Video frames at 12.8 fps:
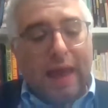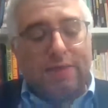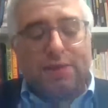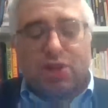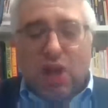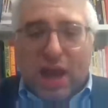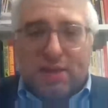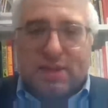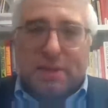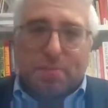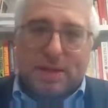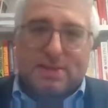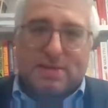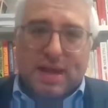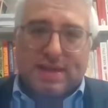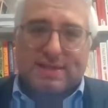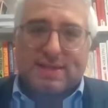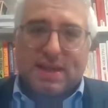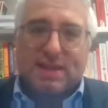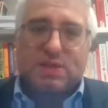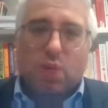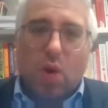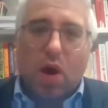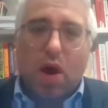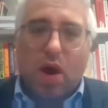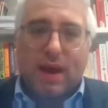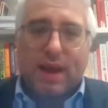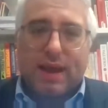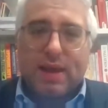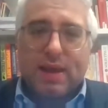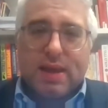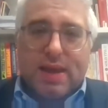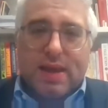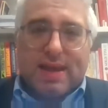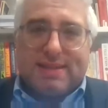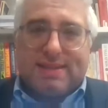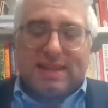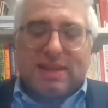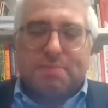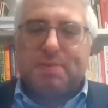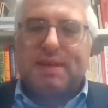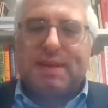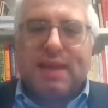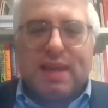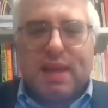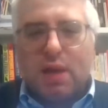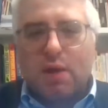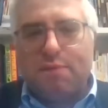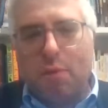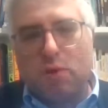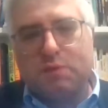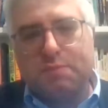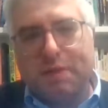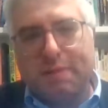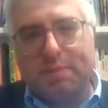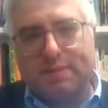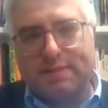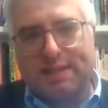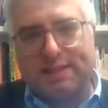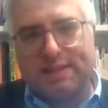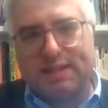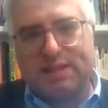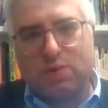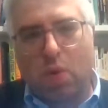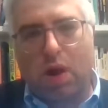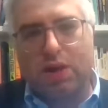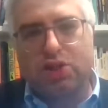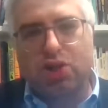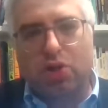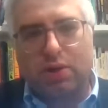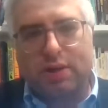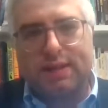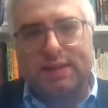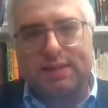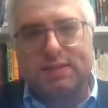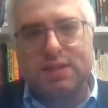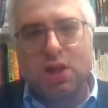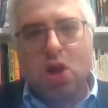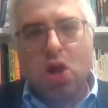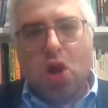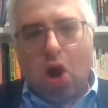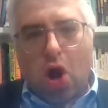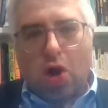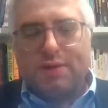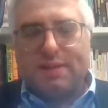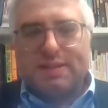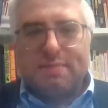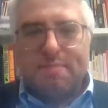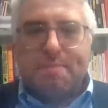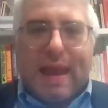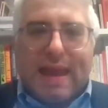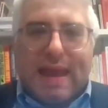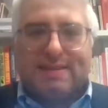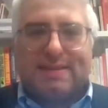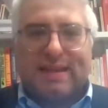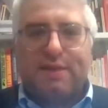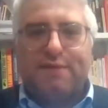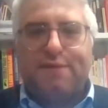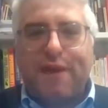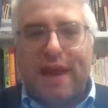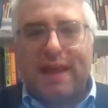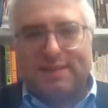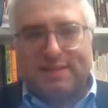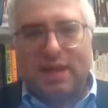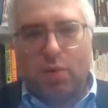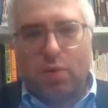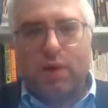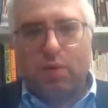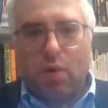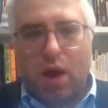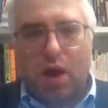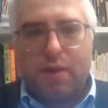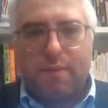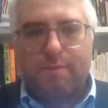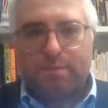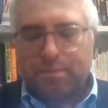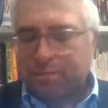And the challenge that it placed on NCSY is at the beginning of most people's NCSY journeys are these amazing events that we run